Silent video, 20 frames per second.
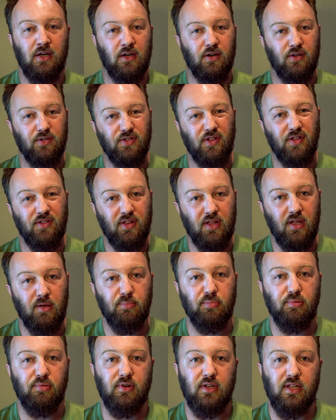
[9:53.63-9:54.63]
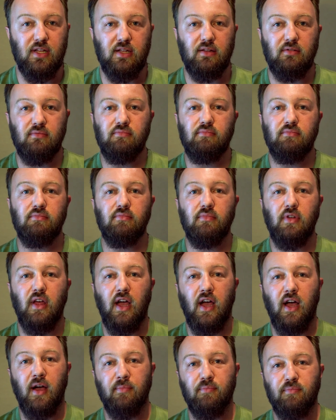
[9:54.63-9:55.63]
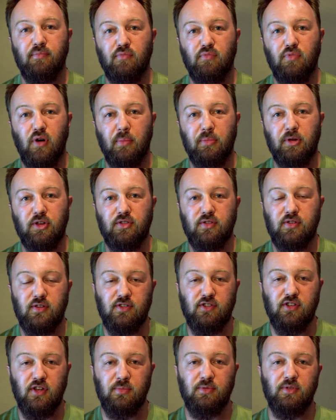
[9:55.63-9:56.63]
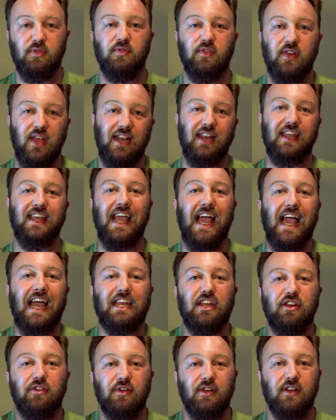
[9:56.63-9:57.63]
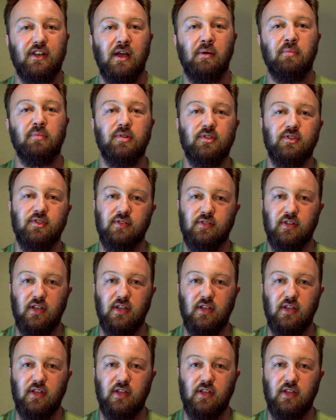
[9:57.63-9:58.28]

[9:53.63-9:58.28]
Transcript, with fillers: although they're pretty um, rubbish in terms of getting accurate numbers.